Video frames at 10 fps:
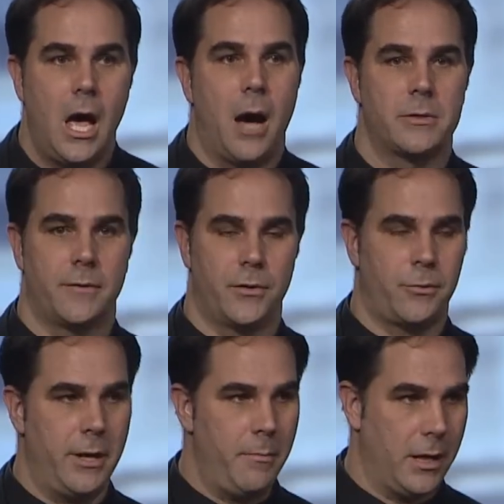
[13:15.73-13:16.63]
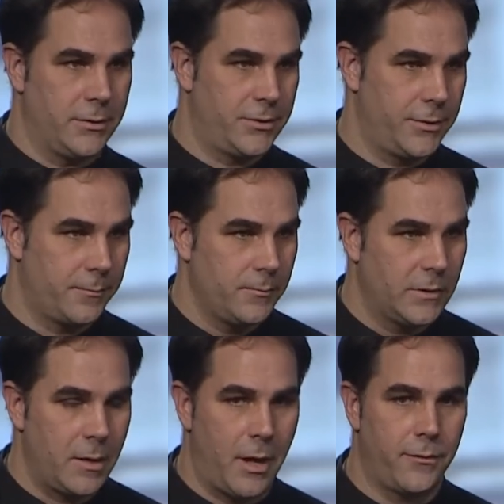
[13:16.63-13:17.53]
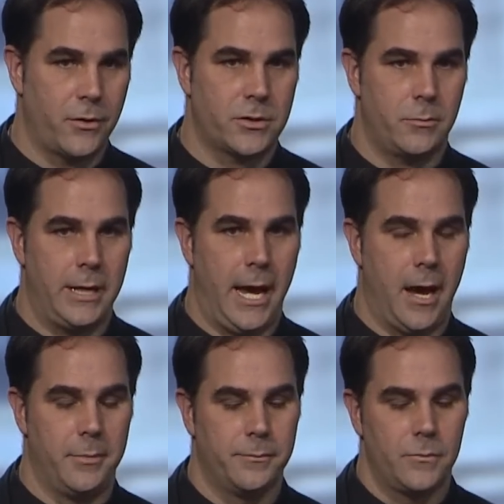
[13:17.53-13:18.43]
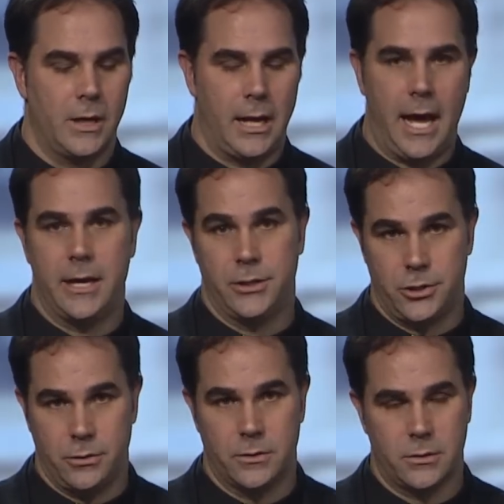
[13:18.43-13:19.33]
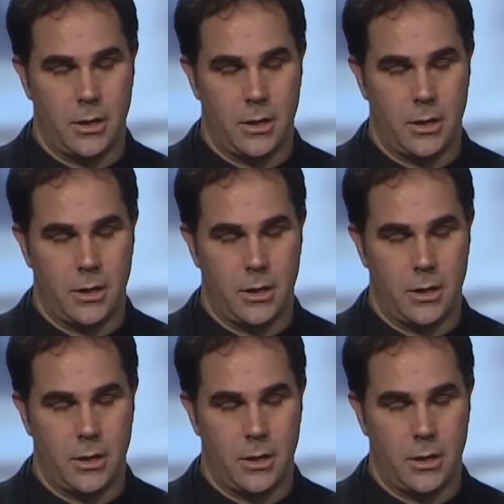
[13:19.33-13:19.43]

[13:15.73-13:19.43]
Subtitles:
I was there for 3 months in my first rehab, and I had issues.